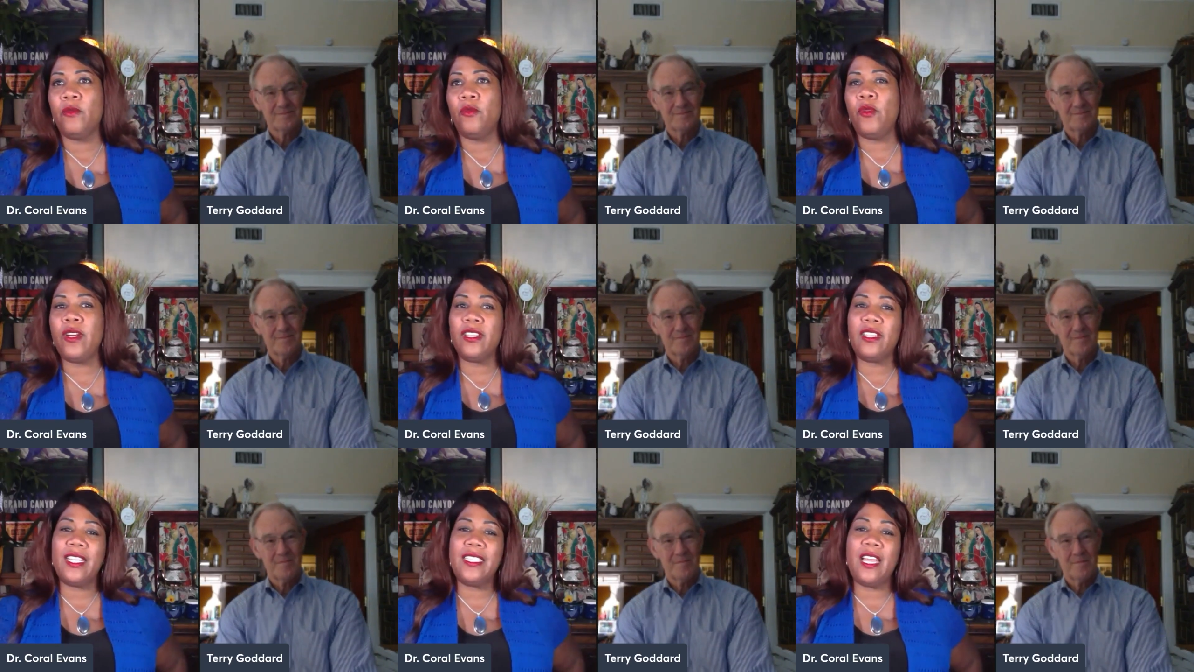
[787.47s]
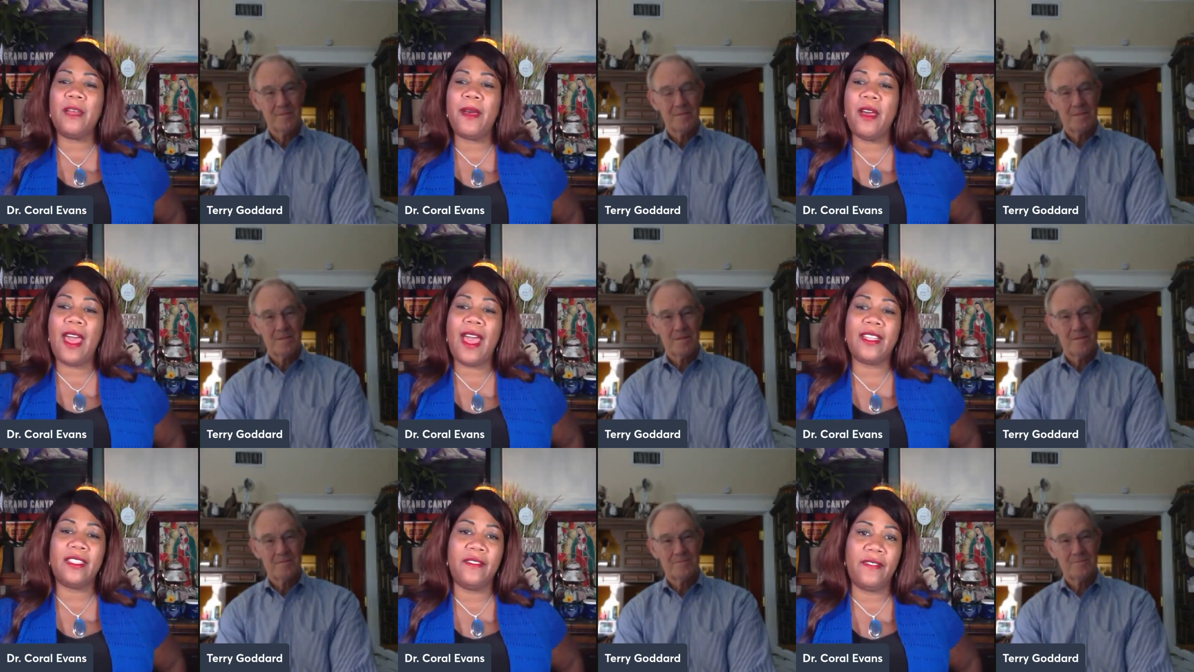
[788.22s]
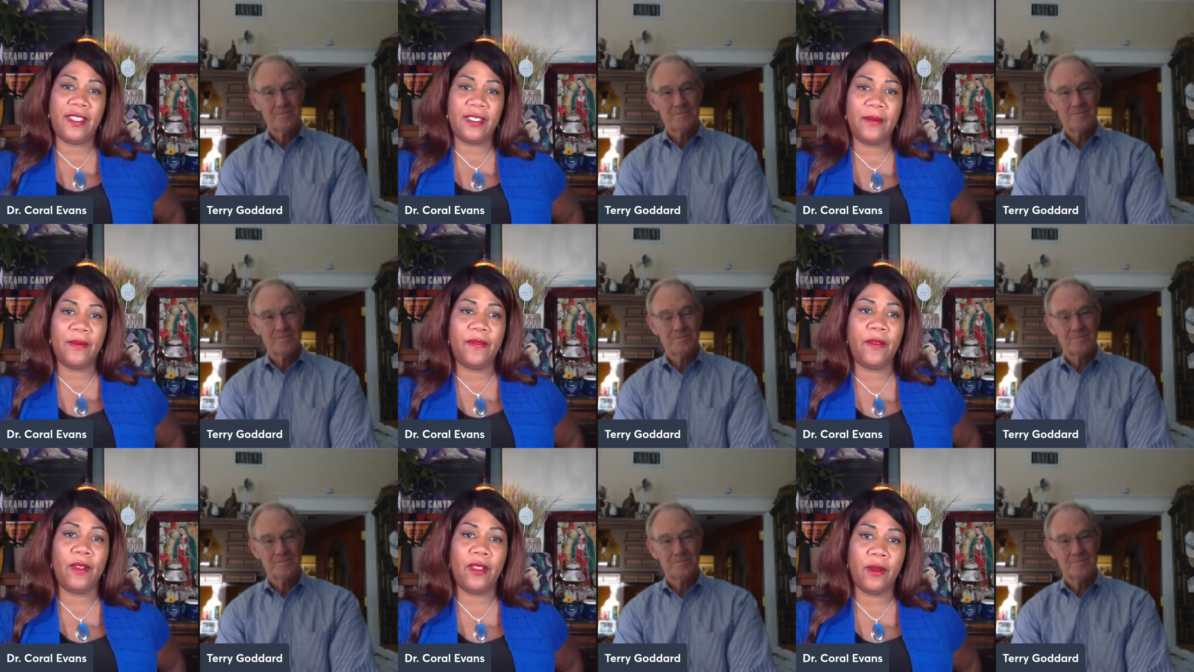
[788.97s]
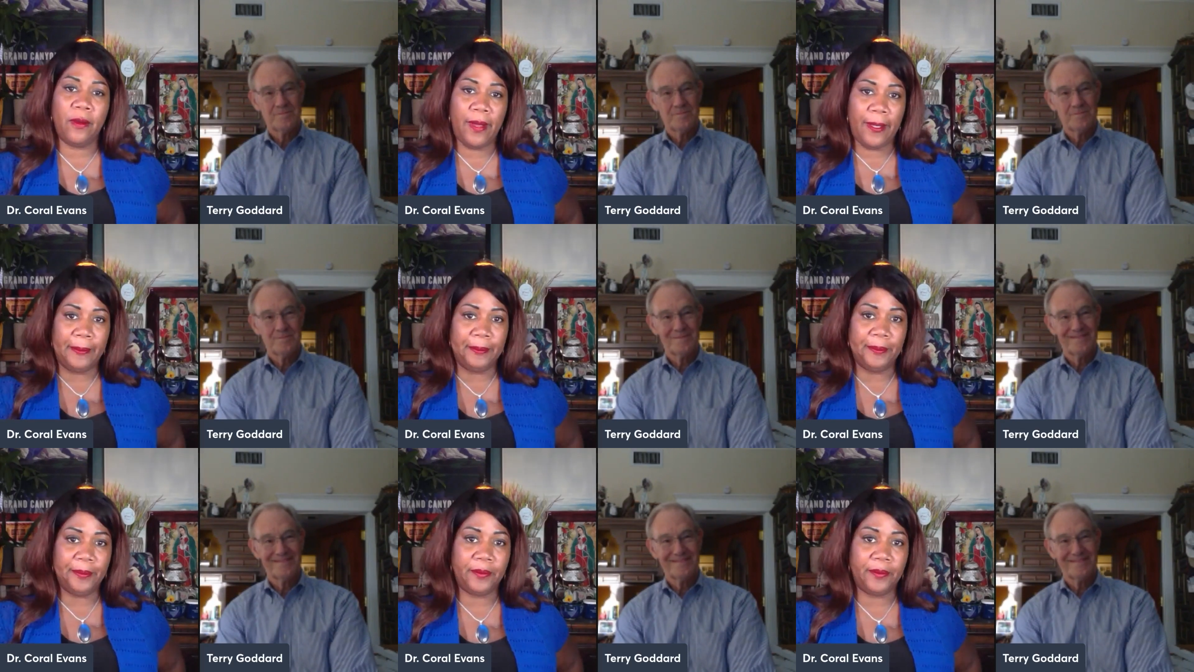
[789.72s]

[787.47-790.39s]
Speaker 1: What? Let's talk about activism for a little bit,